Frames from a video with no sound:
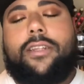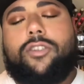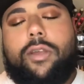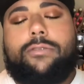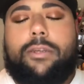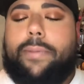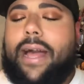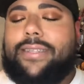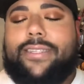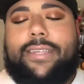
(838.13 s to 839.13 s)
description
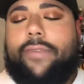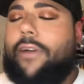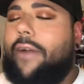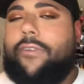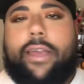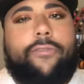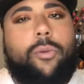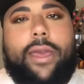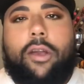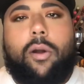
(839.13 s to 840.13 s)
box to see if I have a
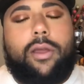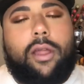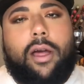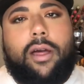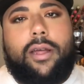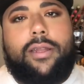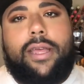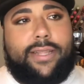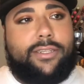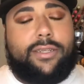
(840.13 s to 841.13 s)
giveaway going on
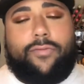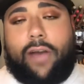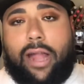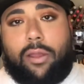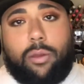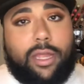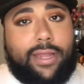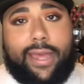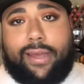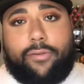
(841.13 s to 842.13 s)
and just follow the
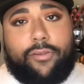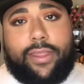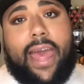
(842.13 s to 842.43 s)
link for